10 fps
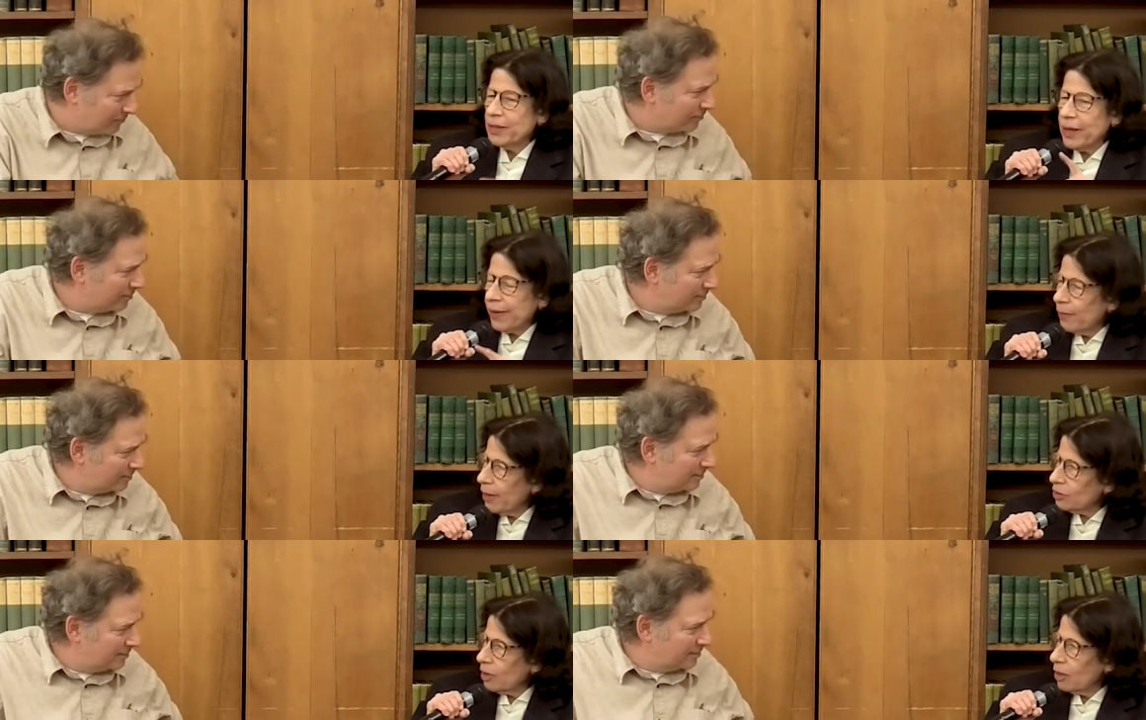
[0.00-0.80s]
Speaker 1: the dairy
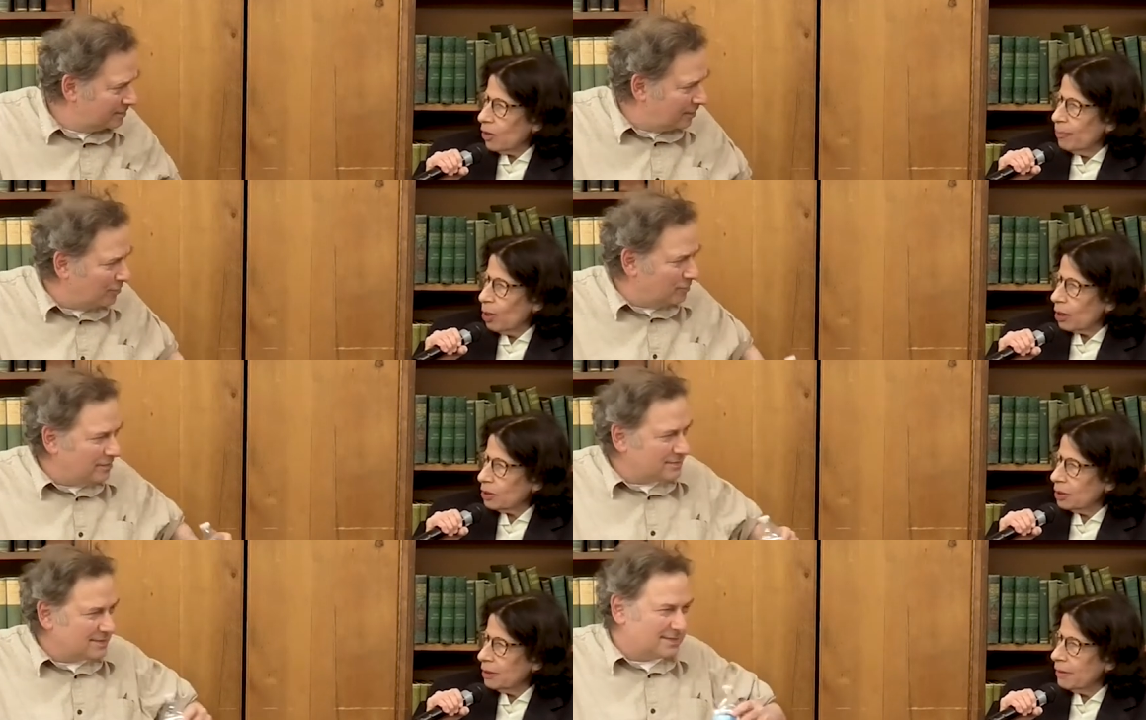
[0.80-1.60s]
Speaker 2: restaurant or no,
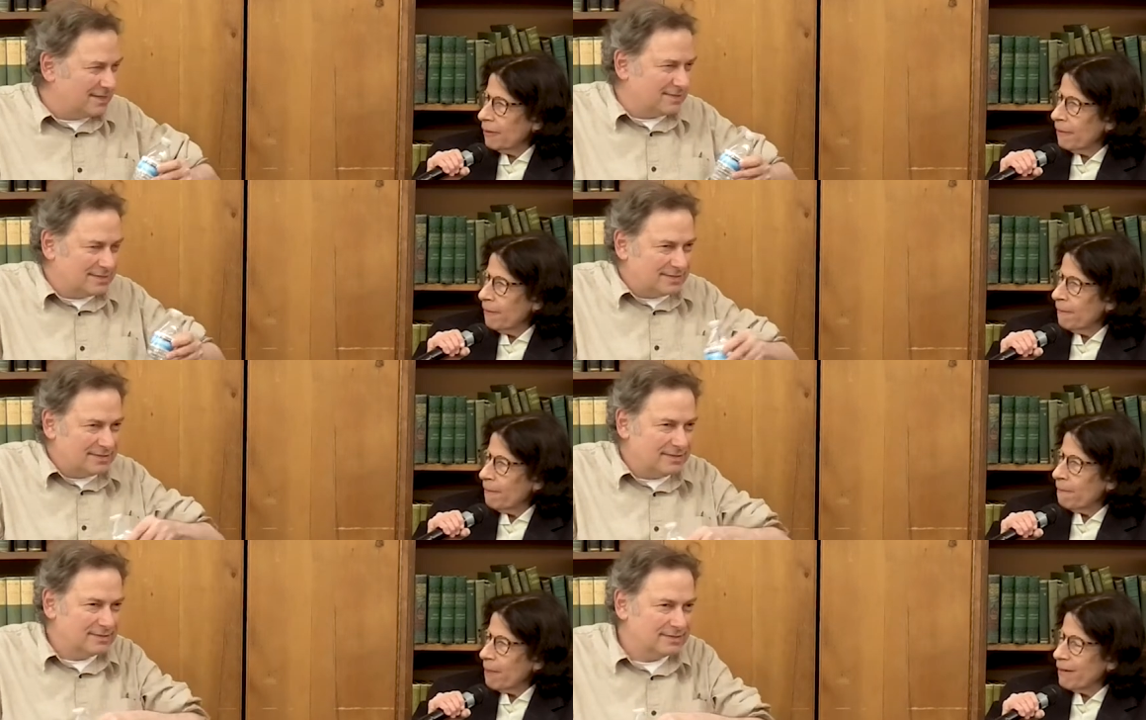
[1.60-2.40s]
books?
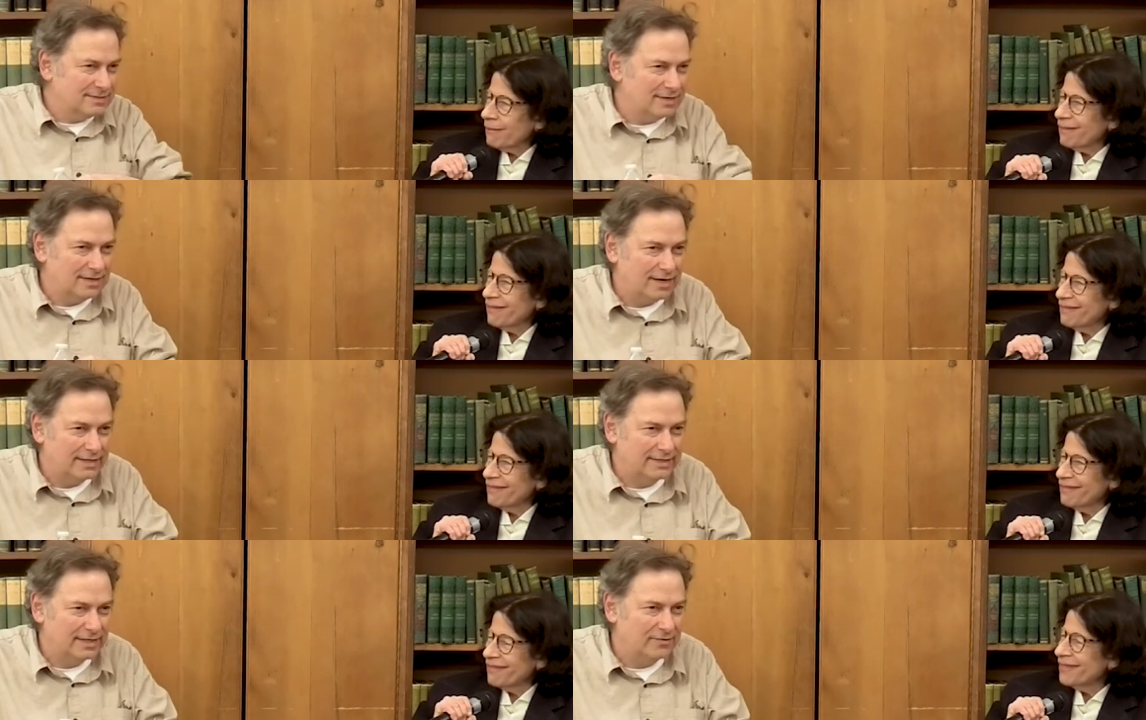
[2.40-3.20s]
Speaker 1: The
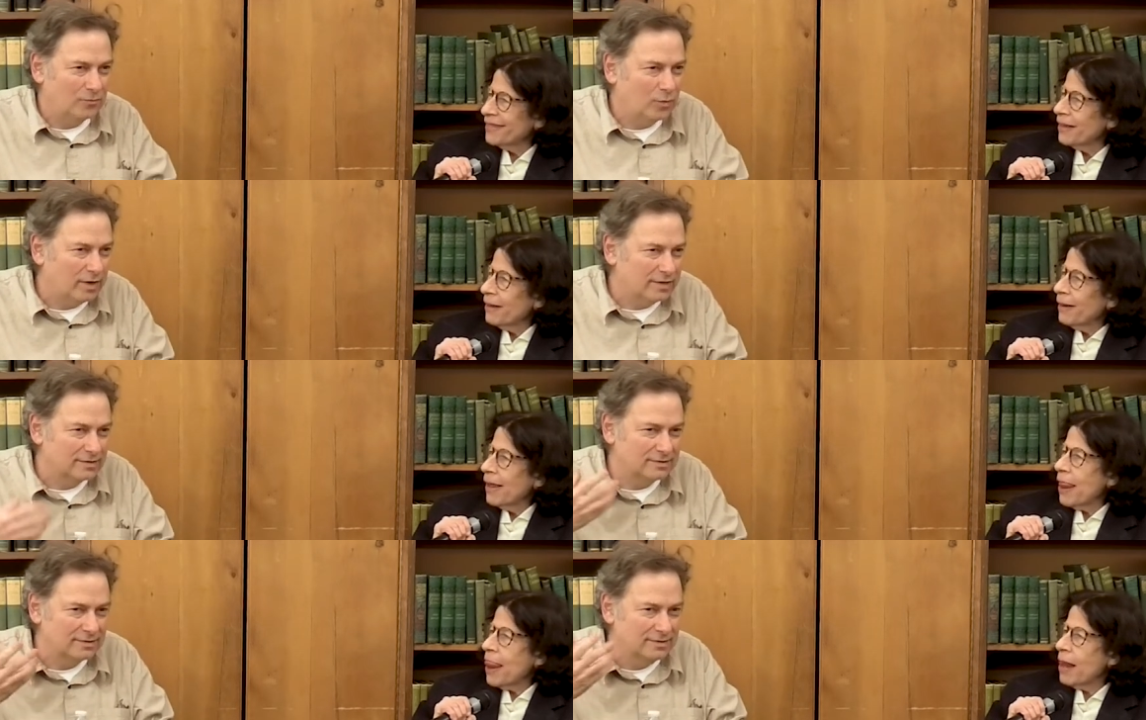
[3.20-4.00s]
idea of what
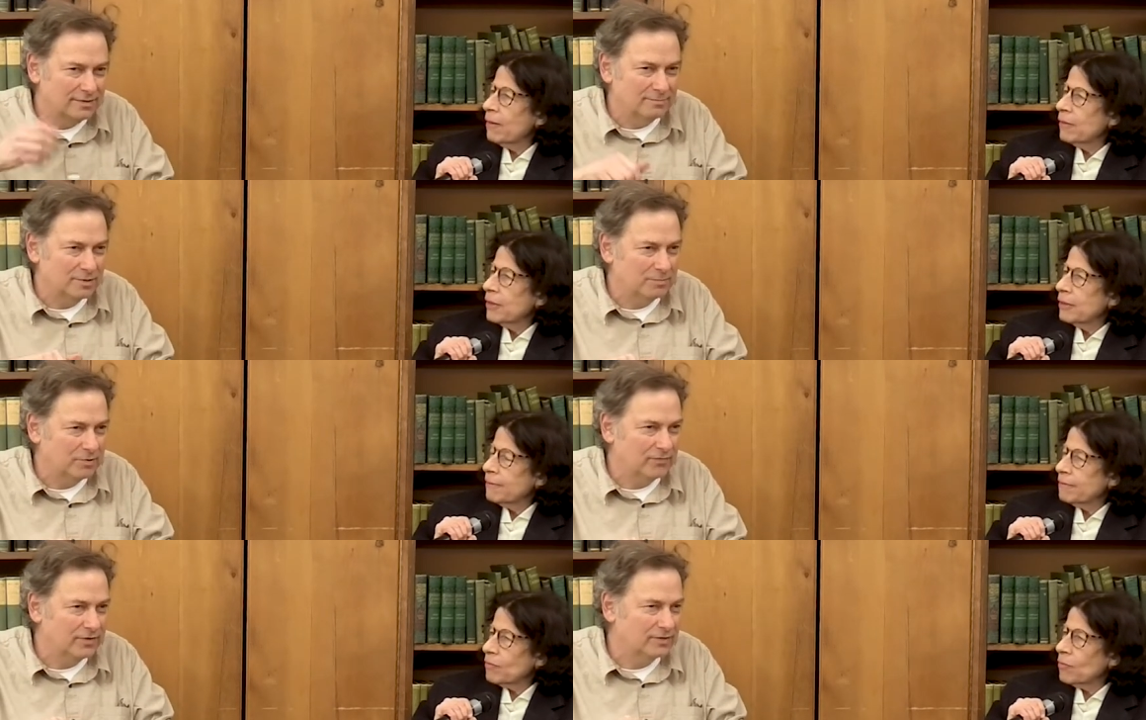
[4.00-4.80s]

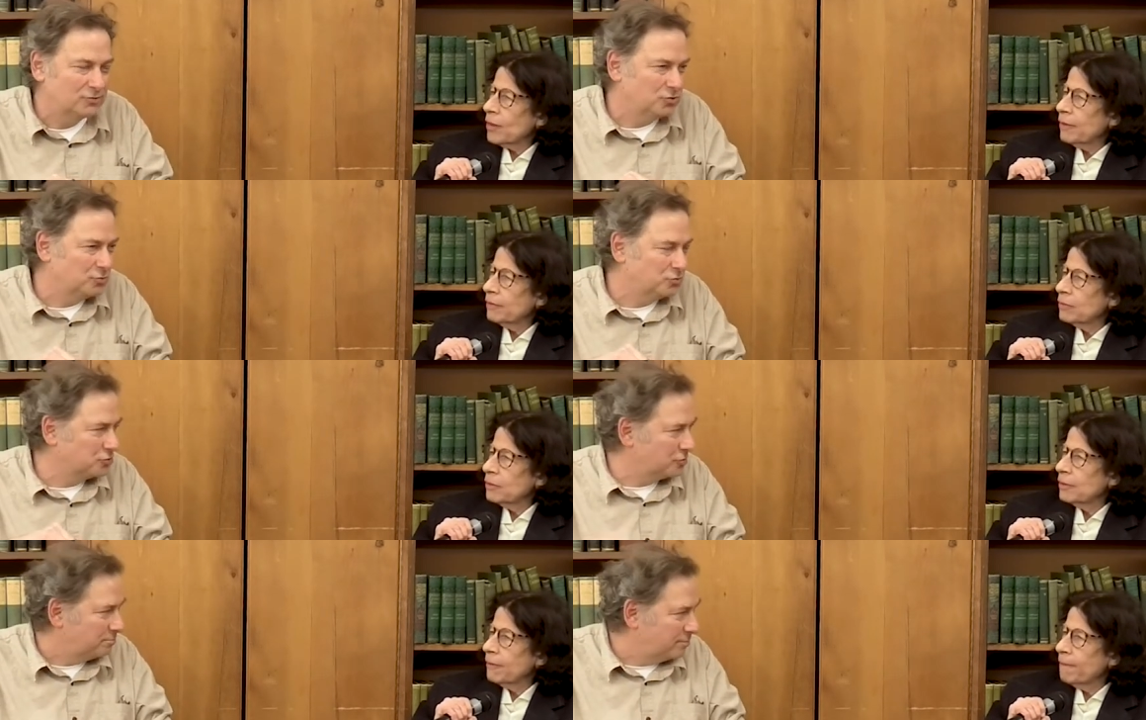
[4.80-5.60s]
people think Jews
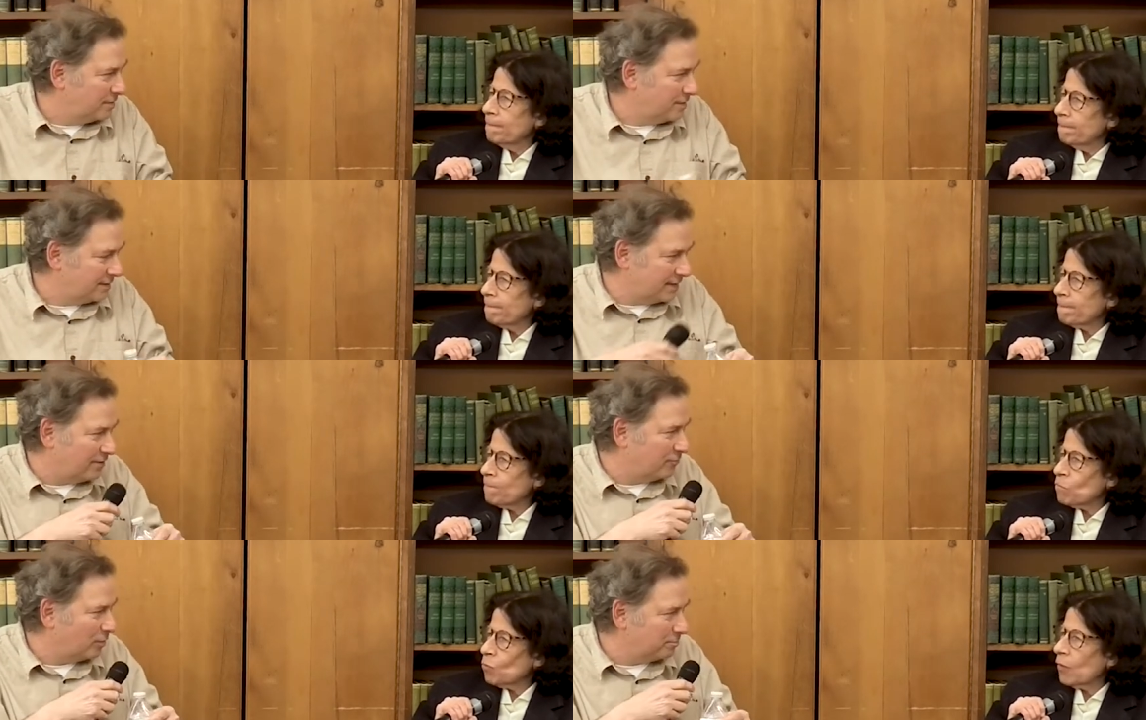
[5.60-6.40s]
should. The
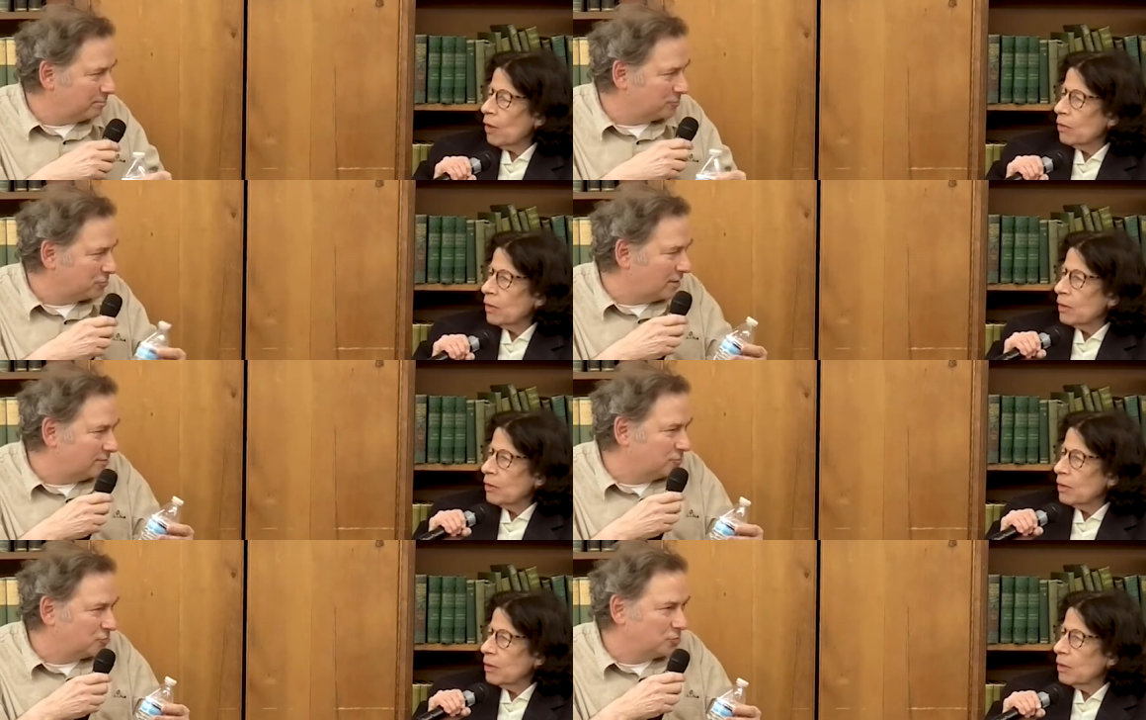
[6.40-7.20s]
idea of what
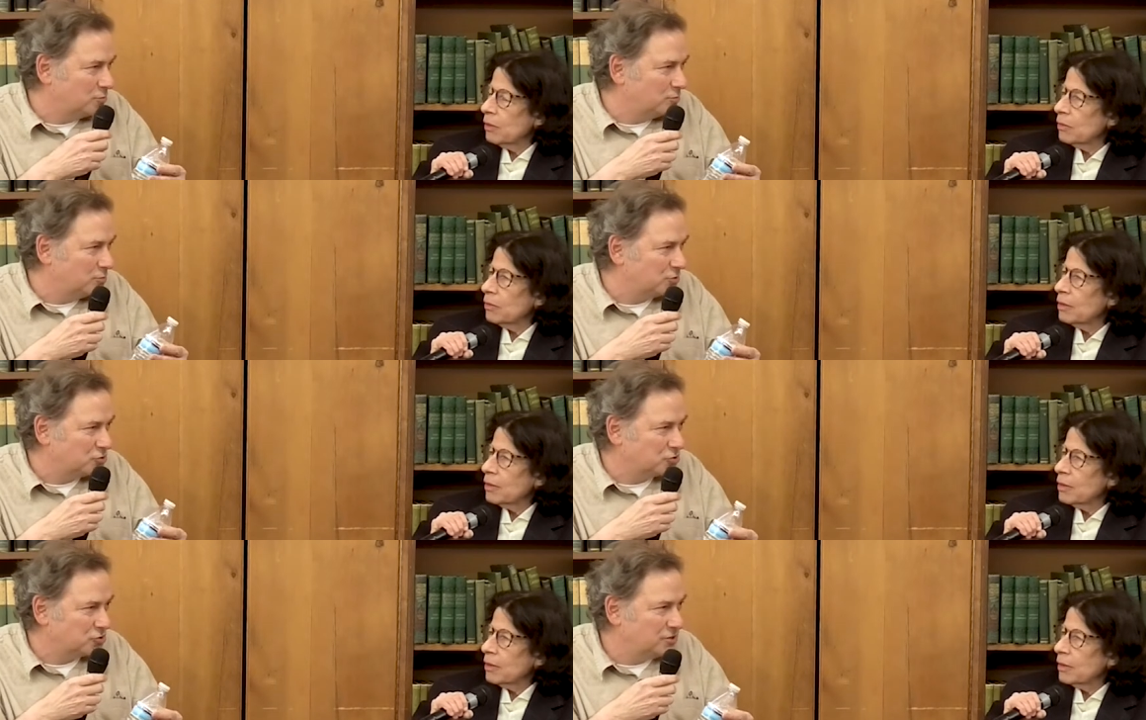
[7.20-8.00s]
a
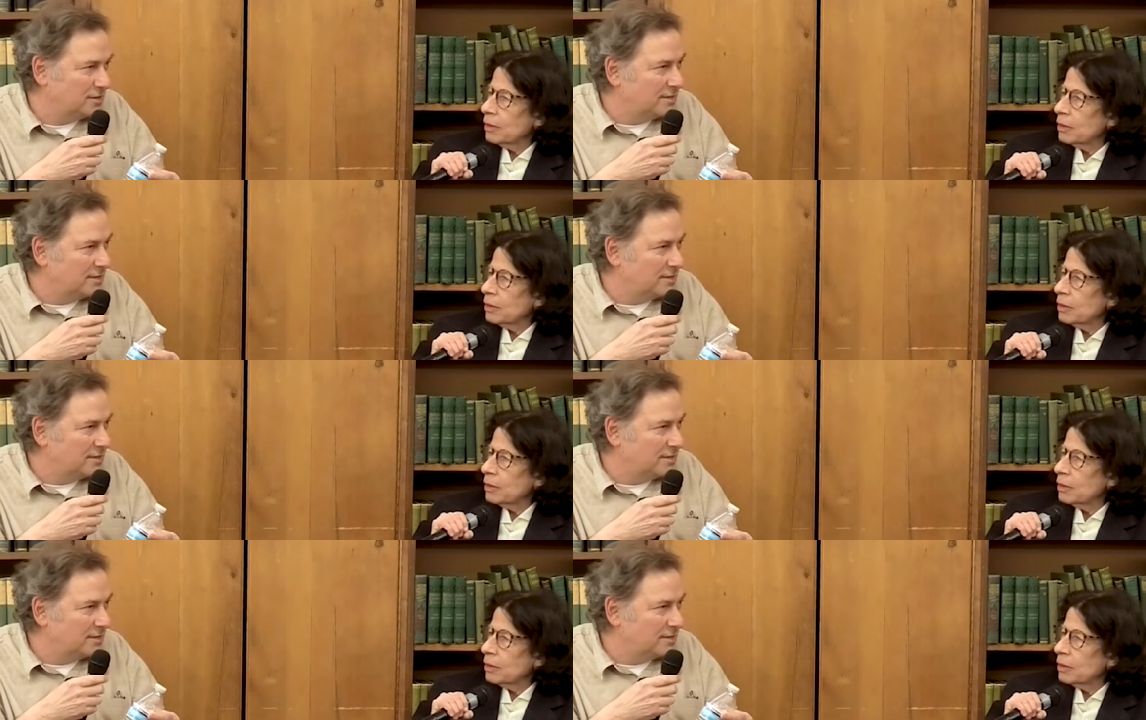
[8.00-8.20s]
Jewish